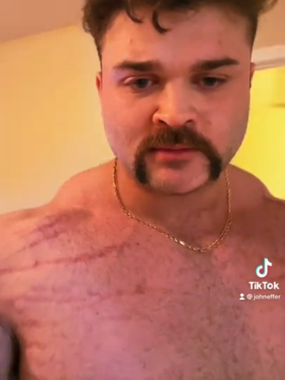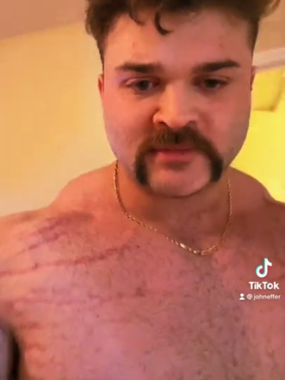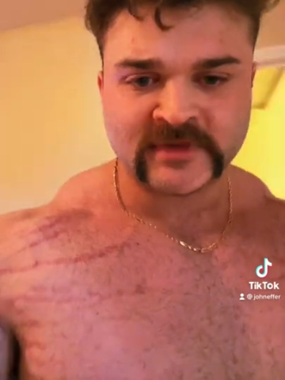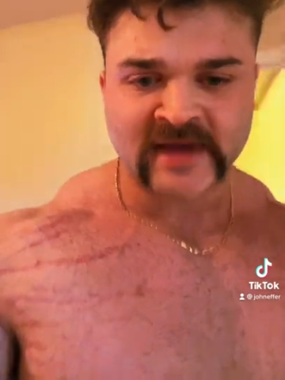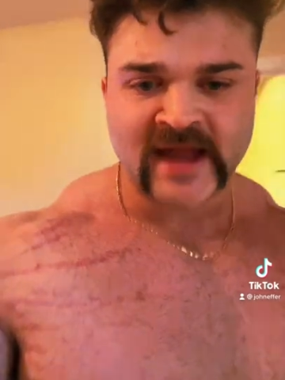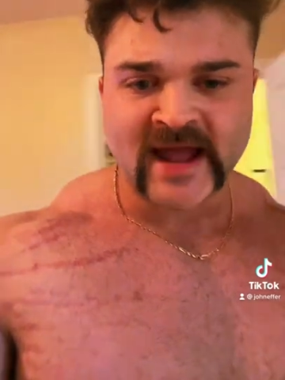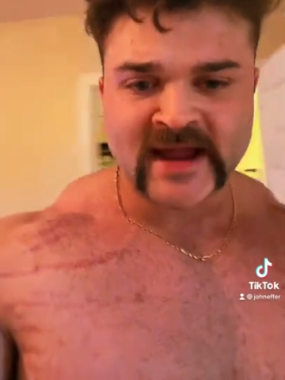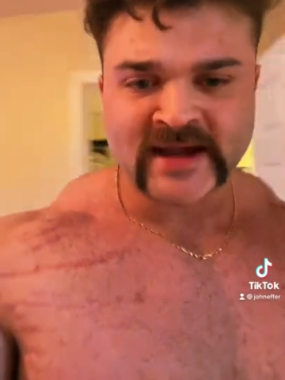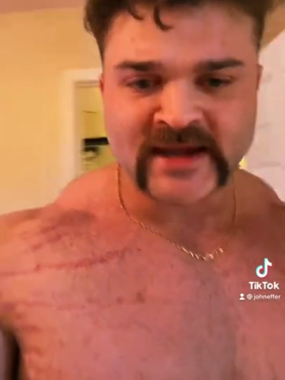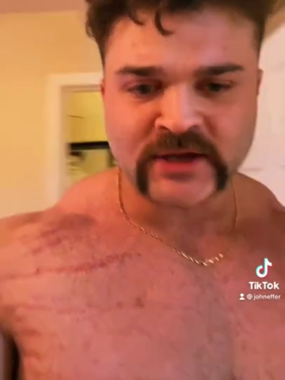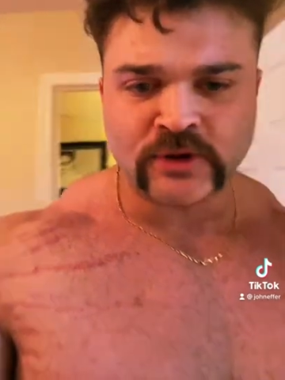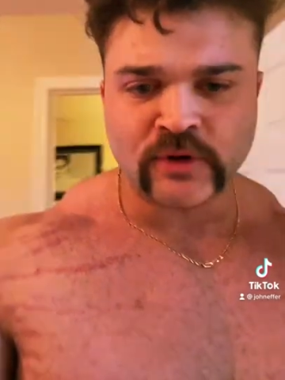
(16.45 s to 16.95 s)

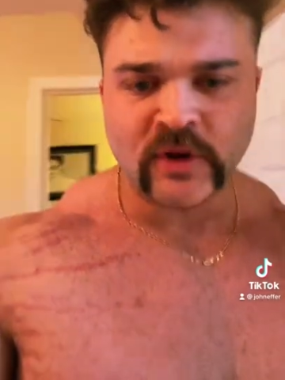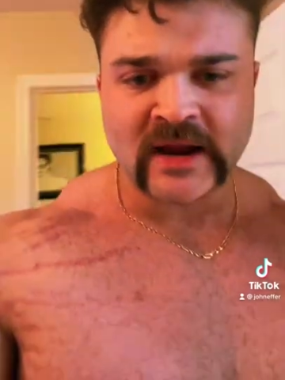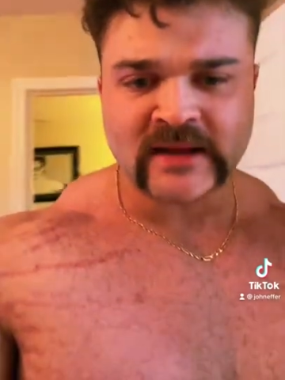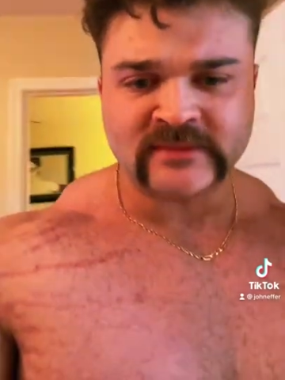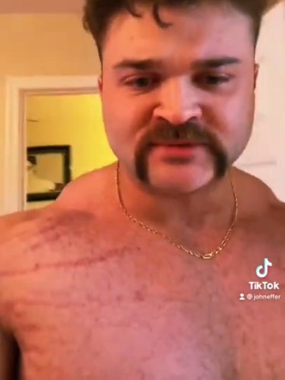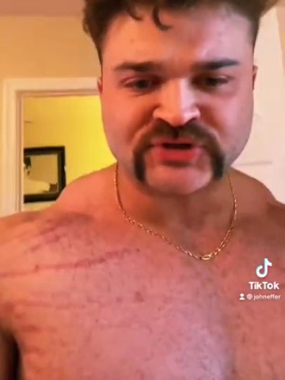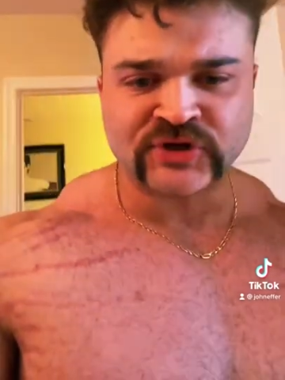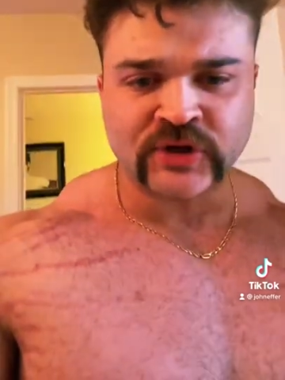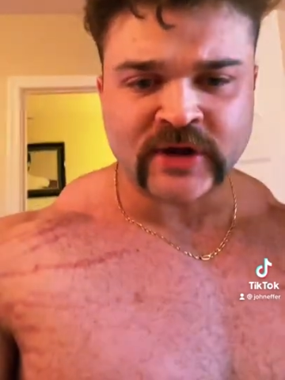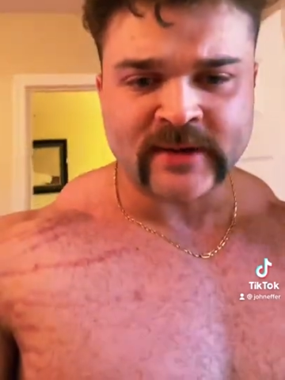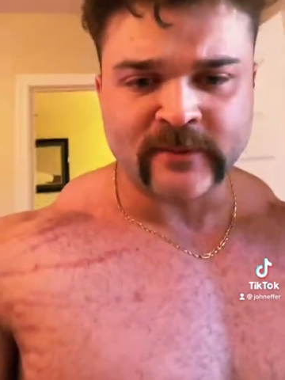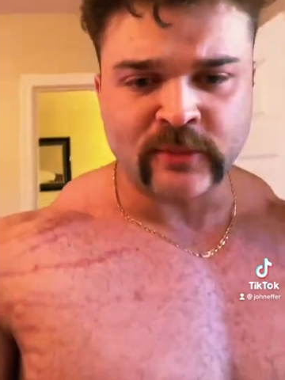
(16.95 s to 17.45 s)
90
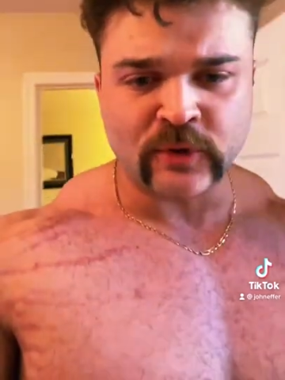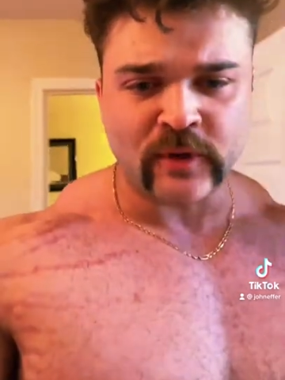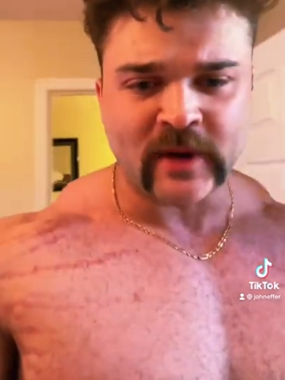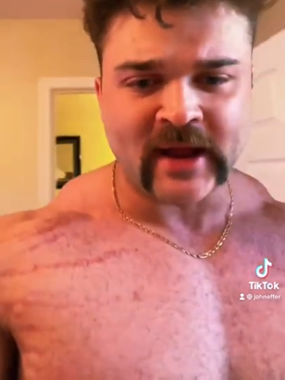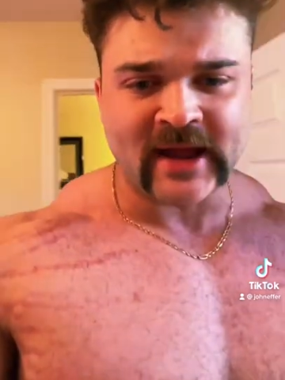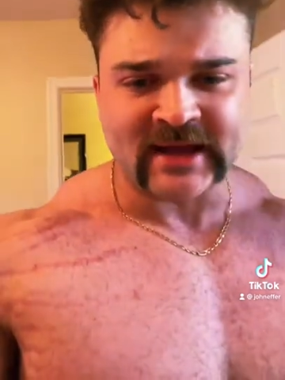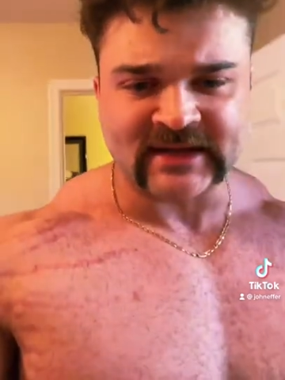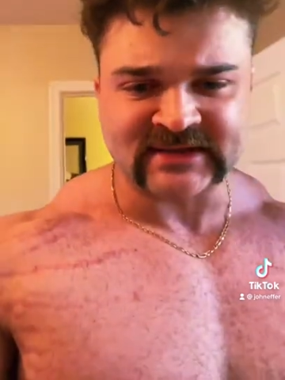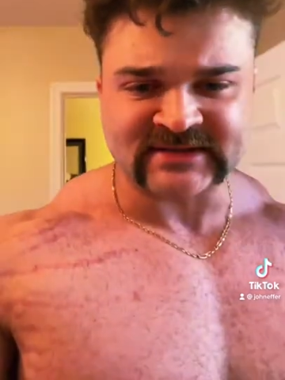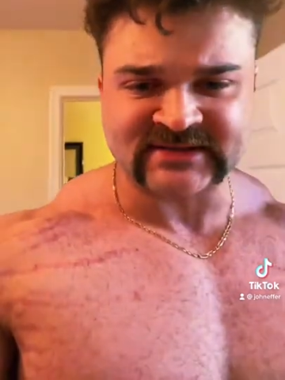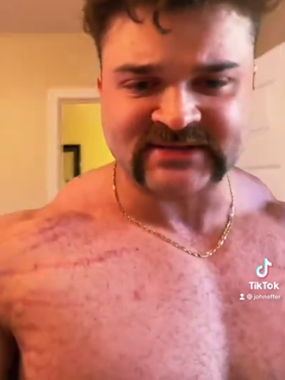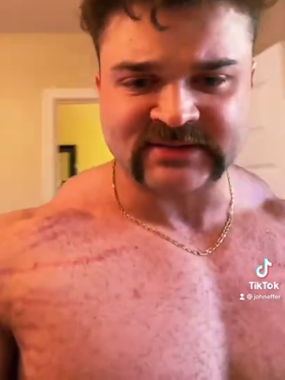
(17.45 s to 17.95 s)
grams of cream of
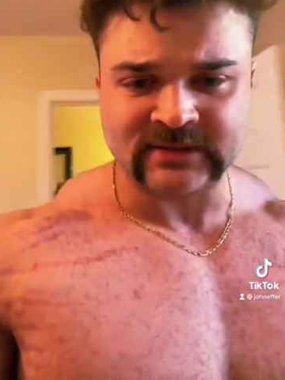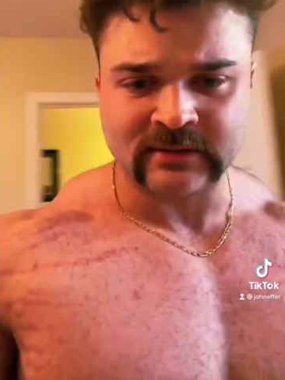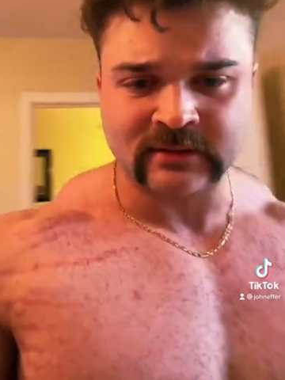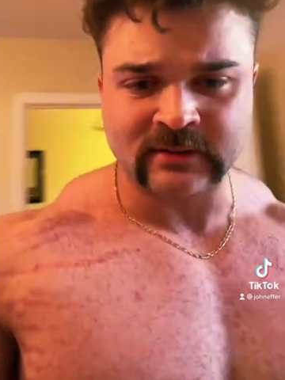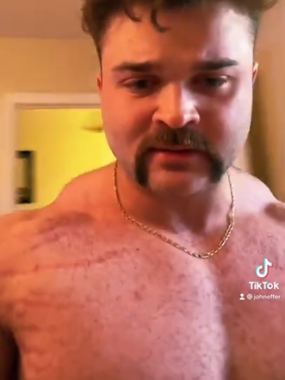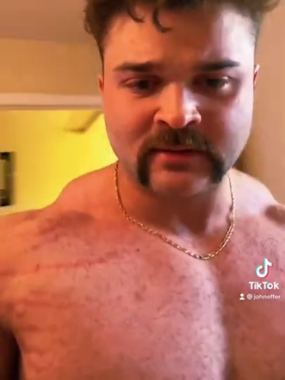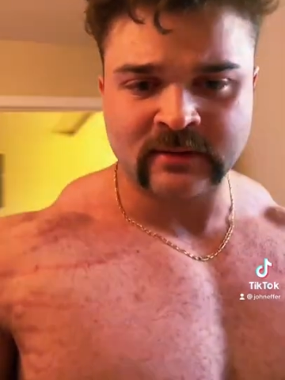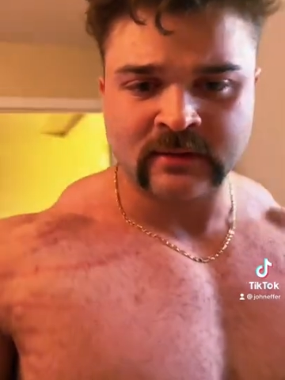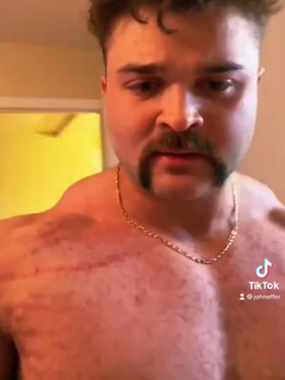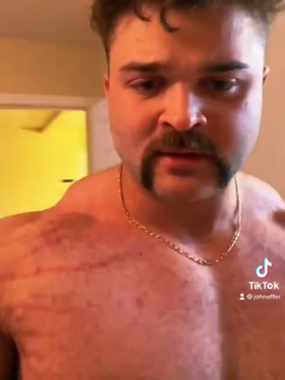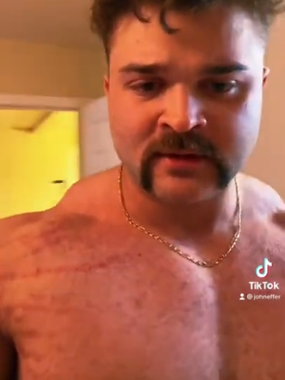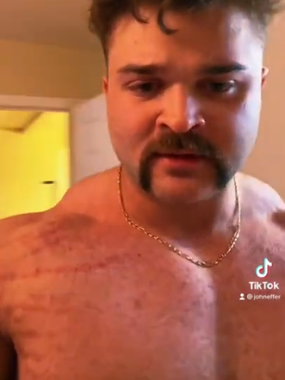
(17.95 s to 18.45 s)
rice.
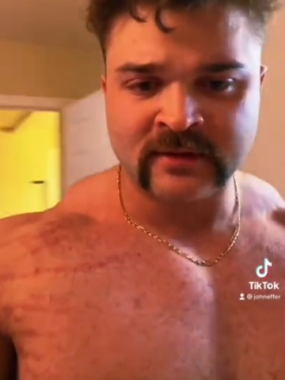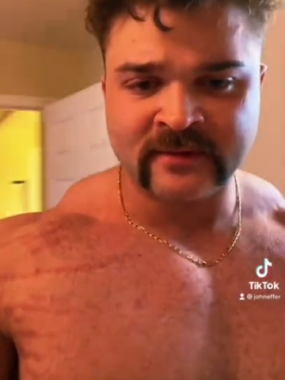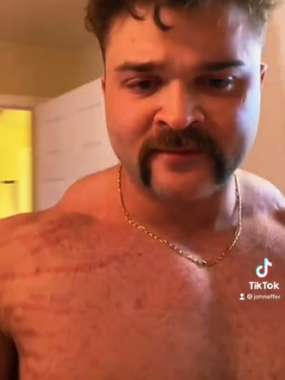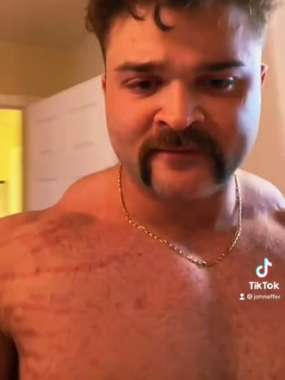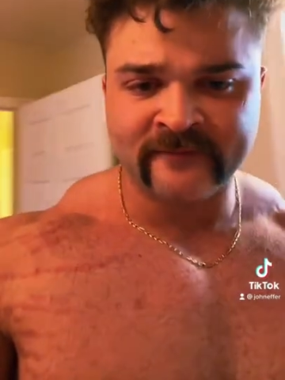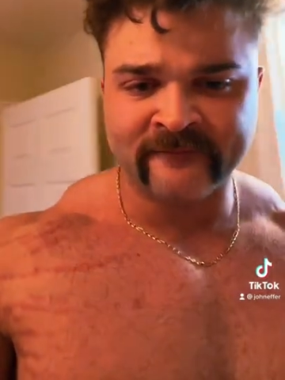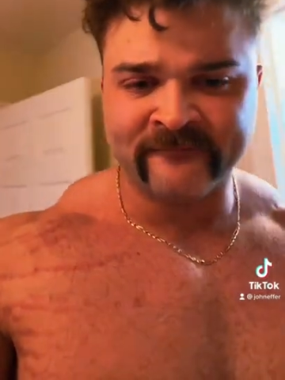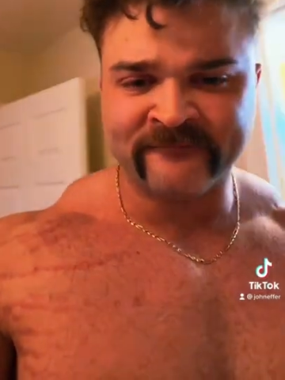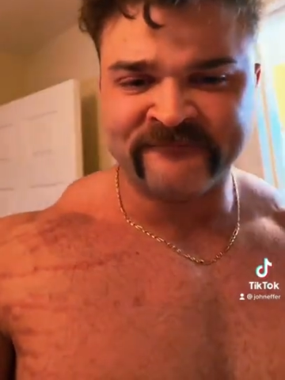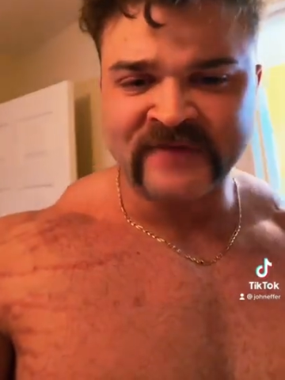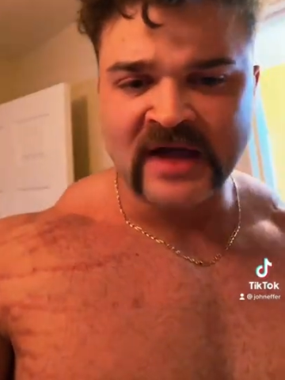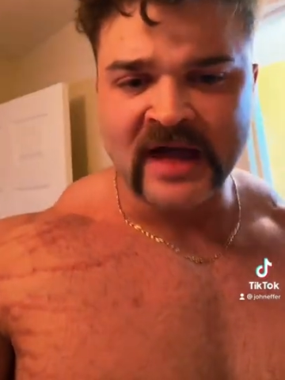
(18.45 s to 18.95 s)

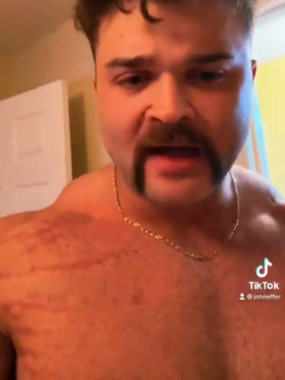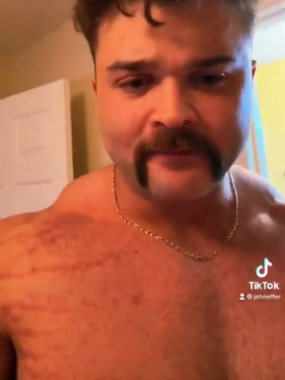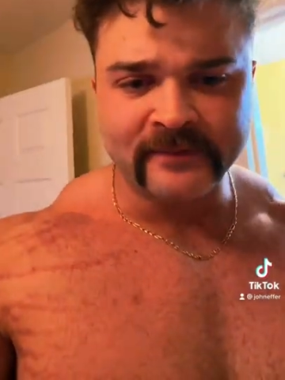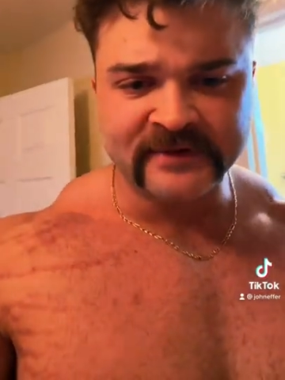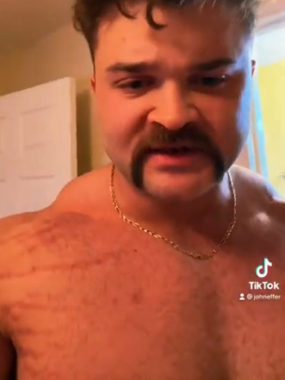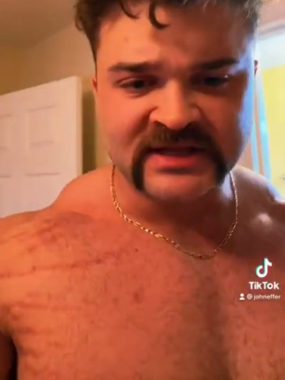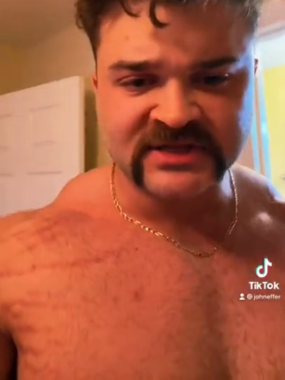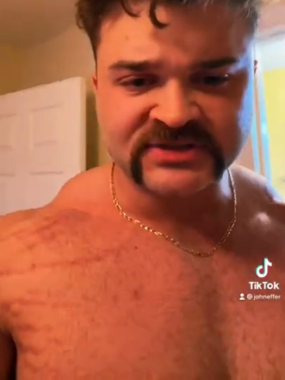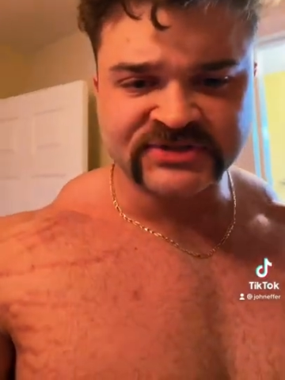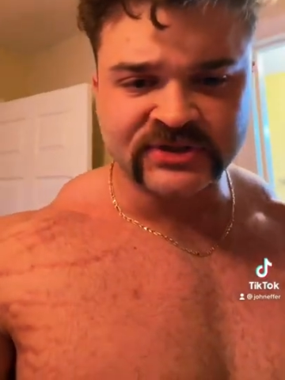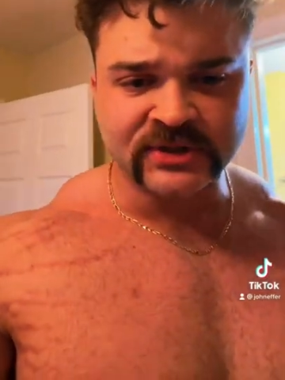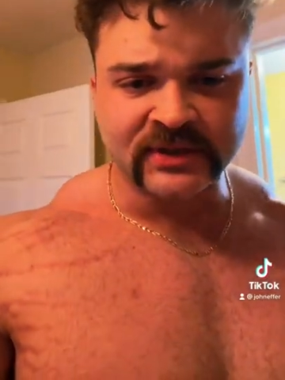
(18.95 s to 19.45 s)
5
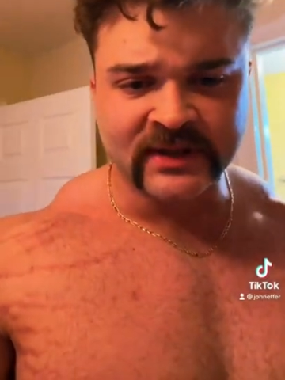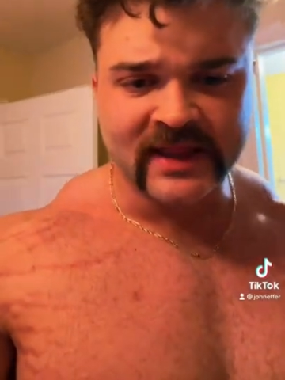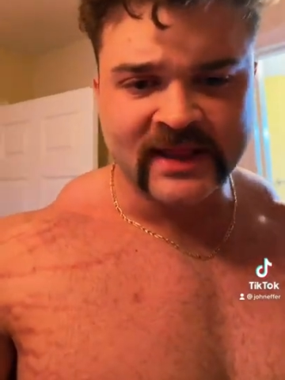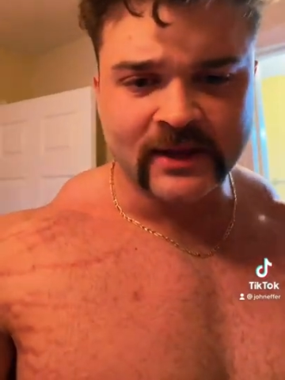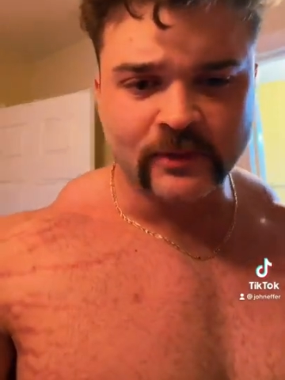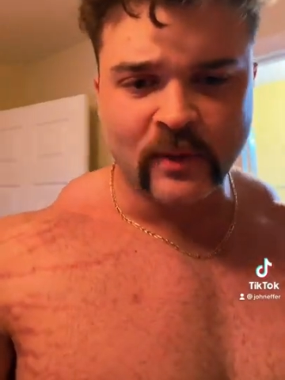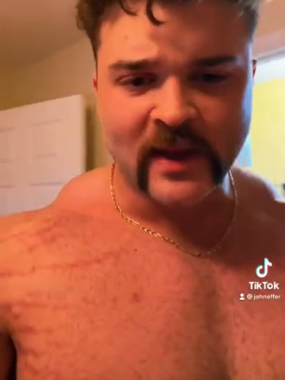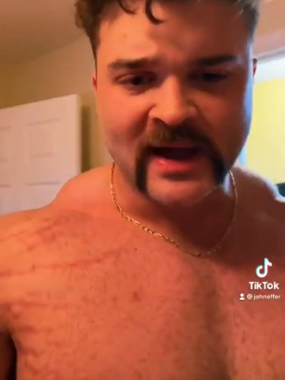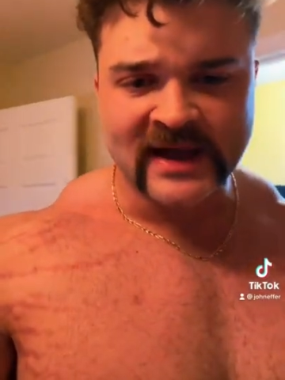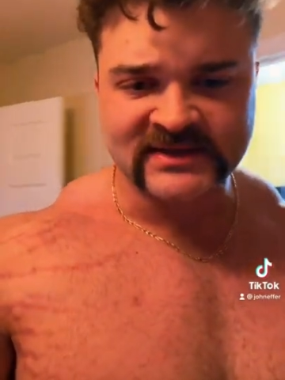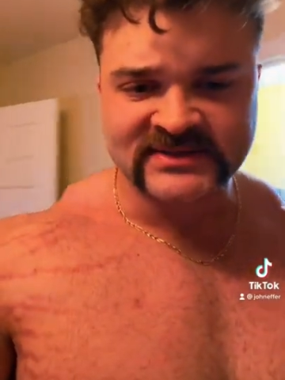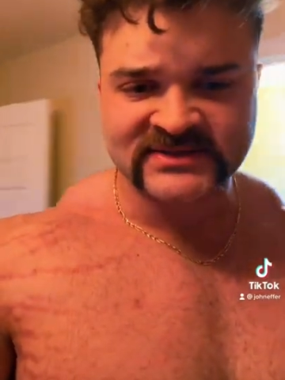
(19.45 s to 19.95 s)
additional egg
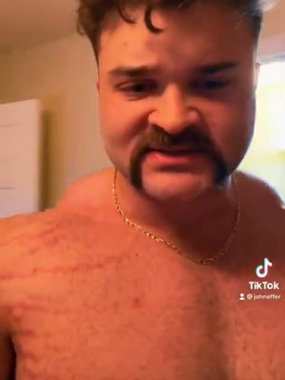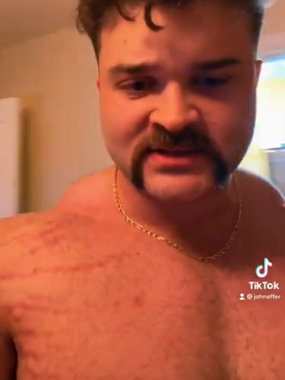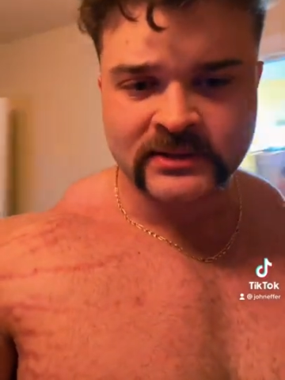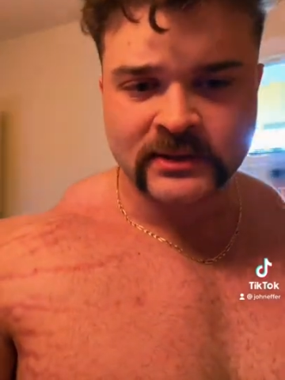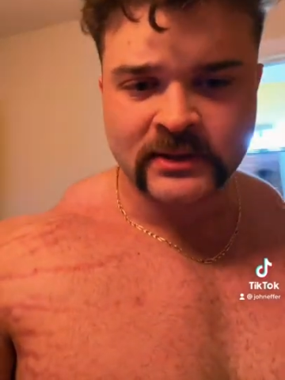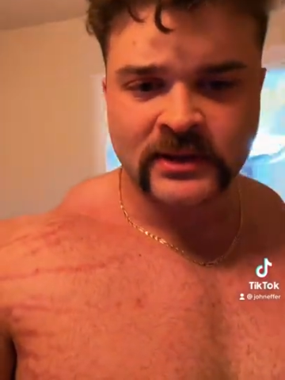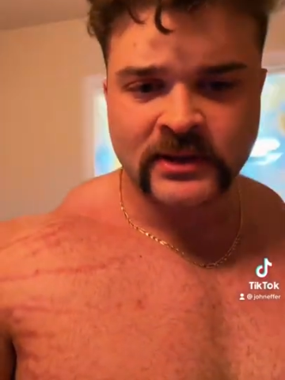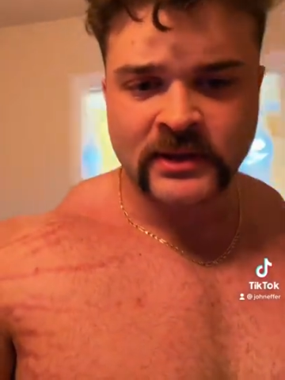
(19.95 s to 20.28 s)
whites.